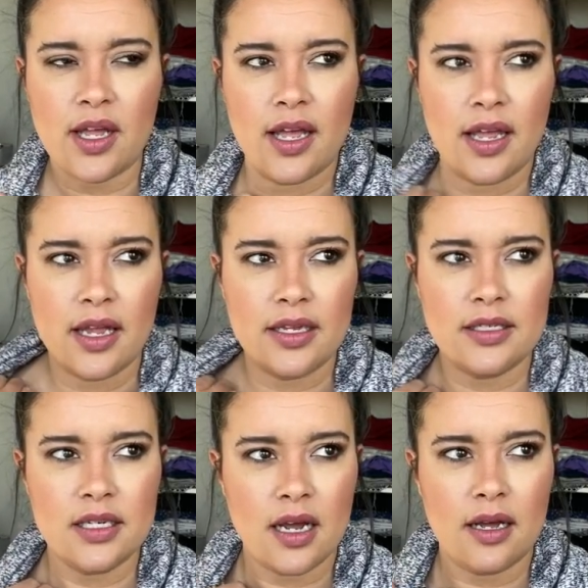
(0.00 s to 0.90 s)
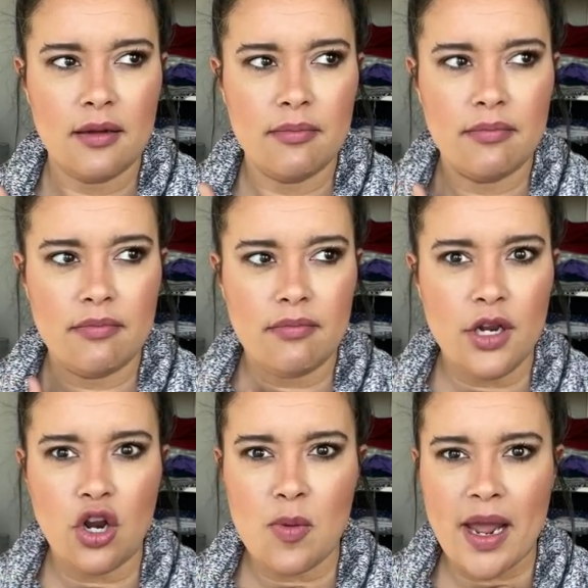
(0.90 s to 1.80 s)
And,
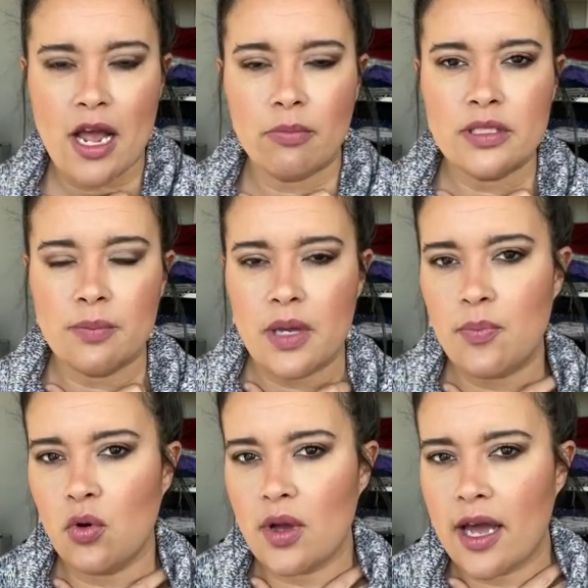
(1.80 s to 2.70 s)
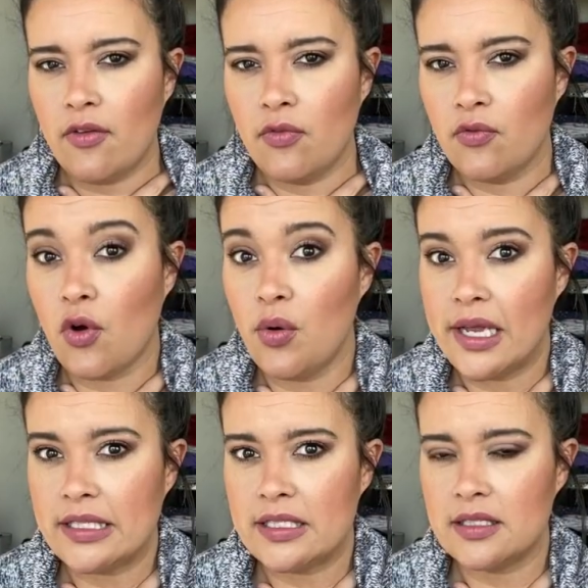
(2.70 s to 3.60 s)
you know, you might help some people kind of
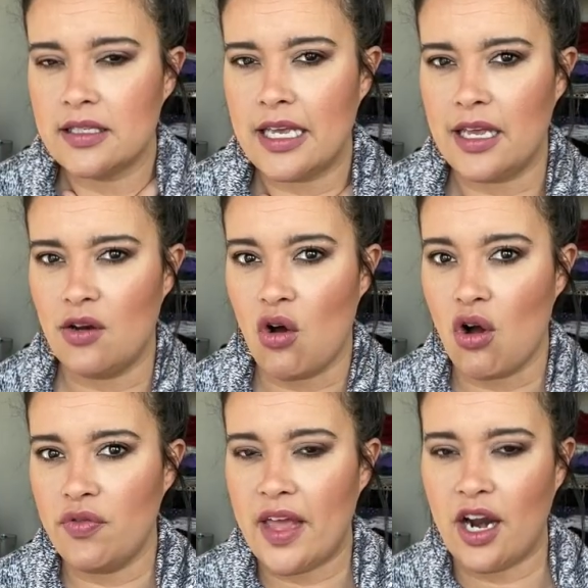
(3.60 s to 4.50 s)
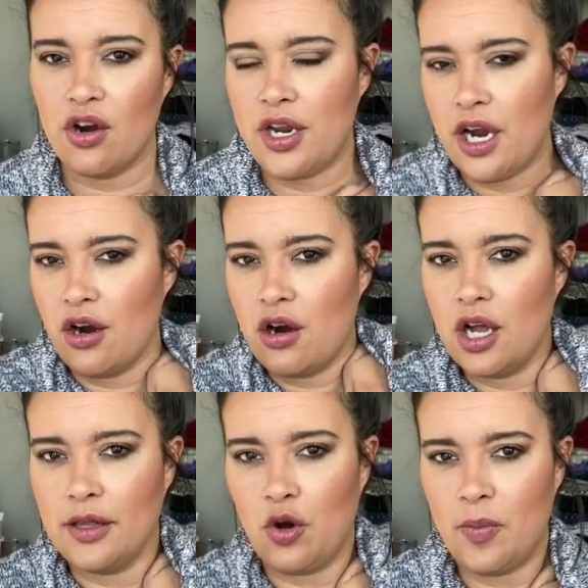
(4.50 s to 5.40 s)
focus in on their year
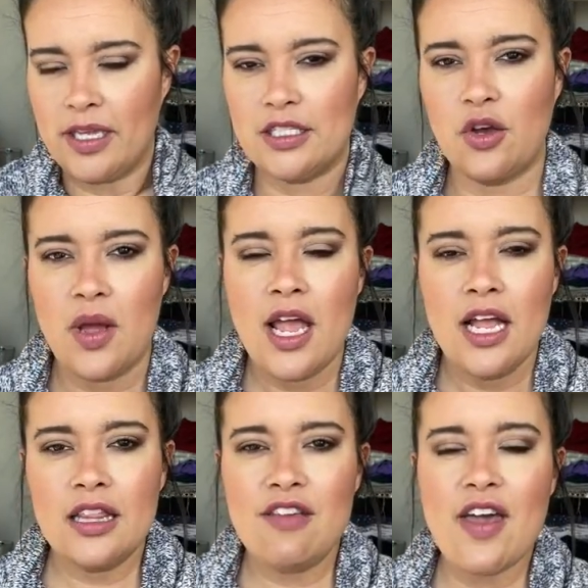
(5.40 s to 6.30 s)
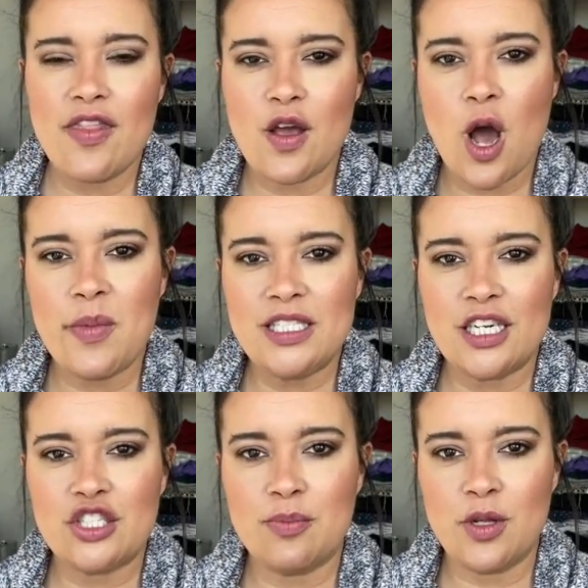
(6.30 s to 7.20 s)
a little bit. So leave that in the comment
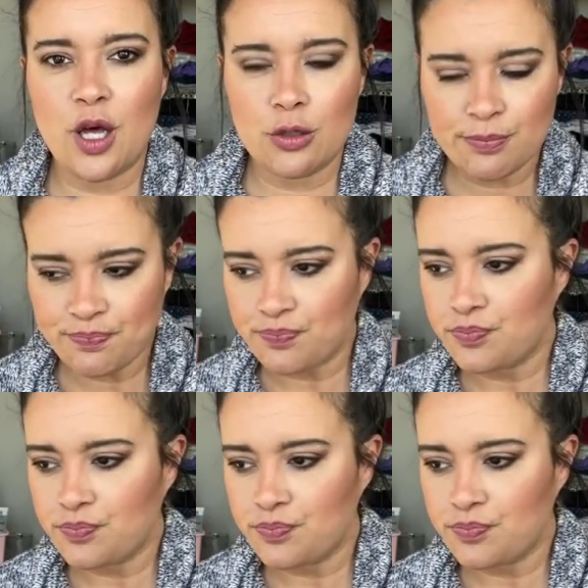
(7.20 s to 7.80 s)
section below.